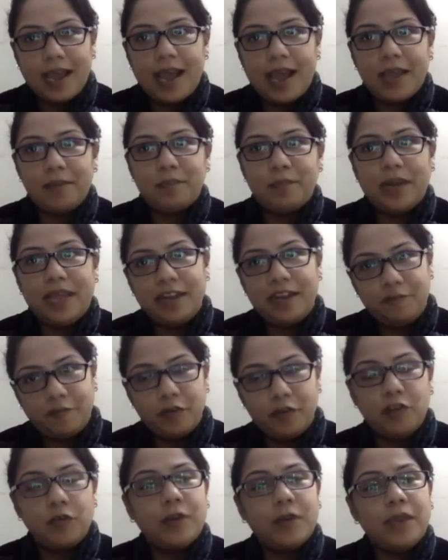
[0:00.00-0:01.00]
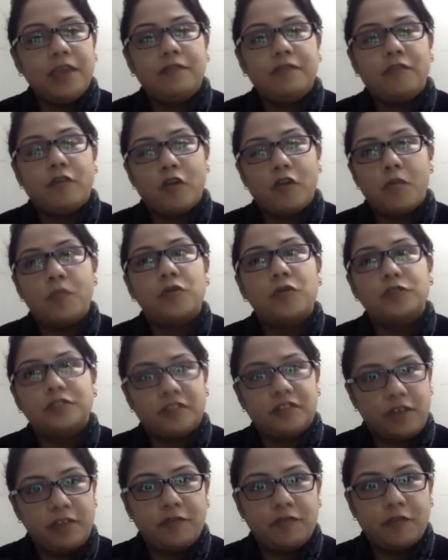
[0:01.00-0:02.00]
I played for UAE for
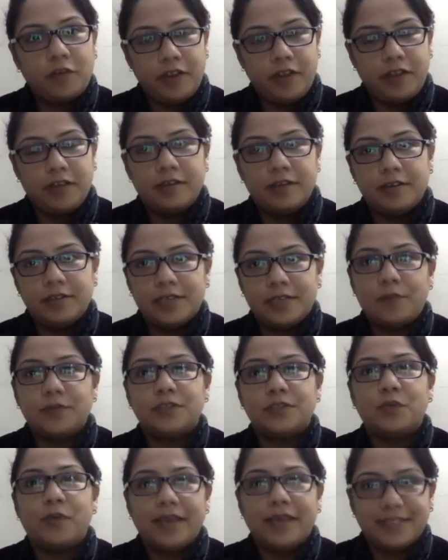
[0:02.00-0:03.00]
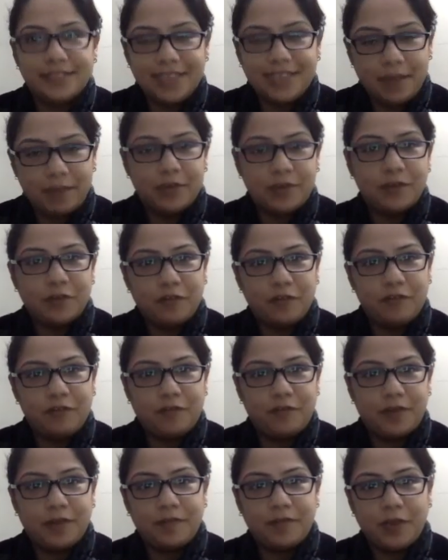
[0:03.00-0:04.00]
almost 3-4 years. I was the vice captain of
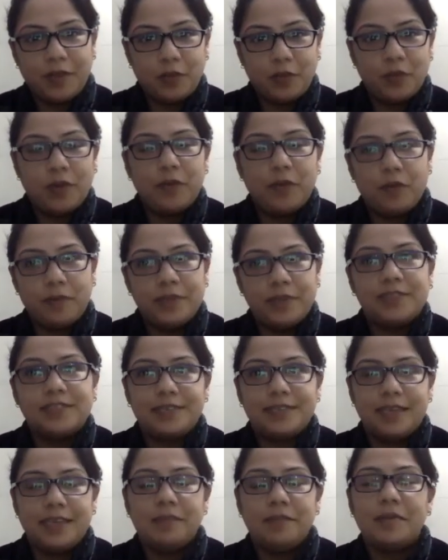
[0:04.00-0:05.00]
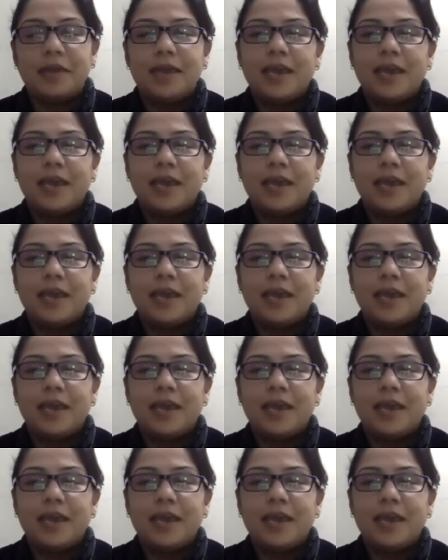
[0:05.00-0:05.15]
the UAE women's team,